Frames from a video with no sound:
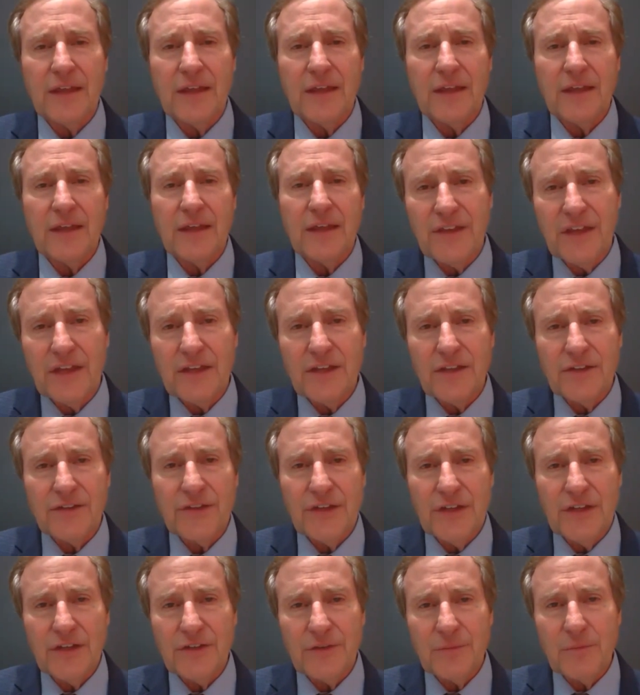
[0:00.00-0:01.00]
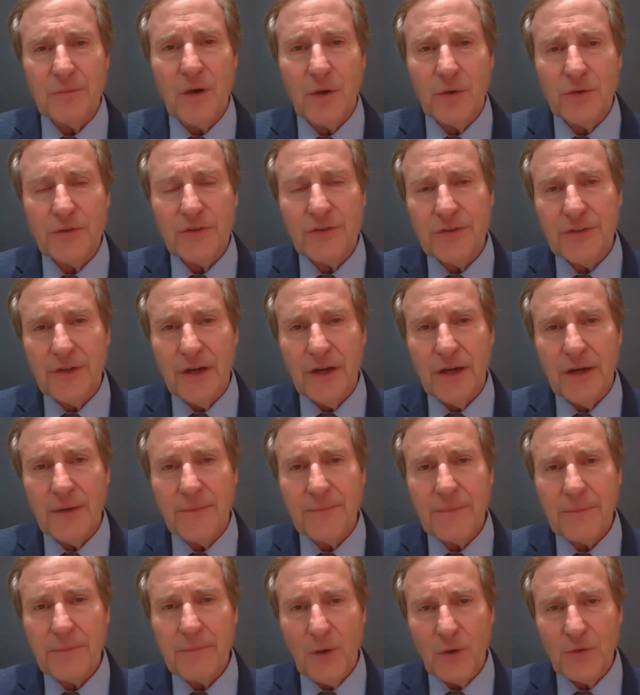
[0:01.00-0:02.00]
they think is, is most, uh,
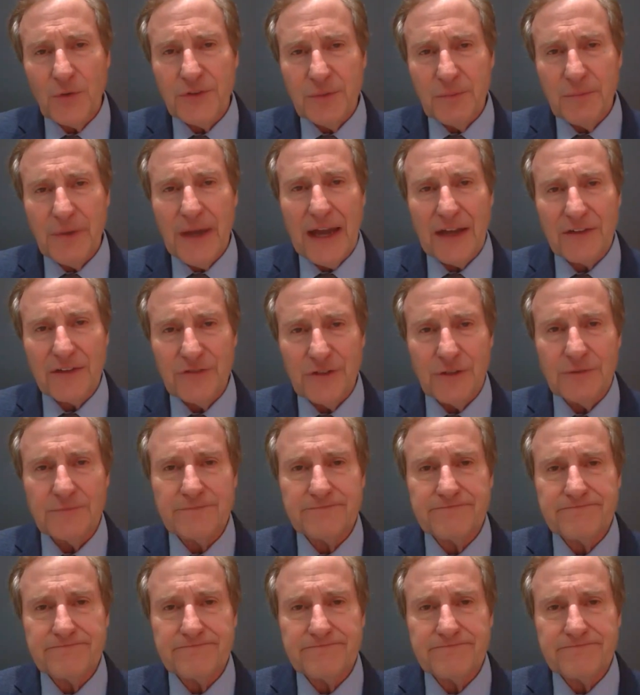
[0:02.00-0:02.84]
most impactful.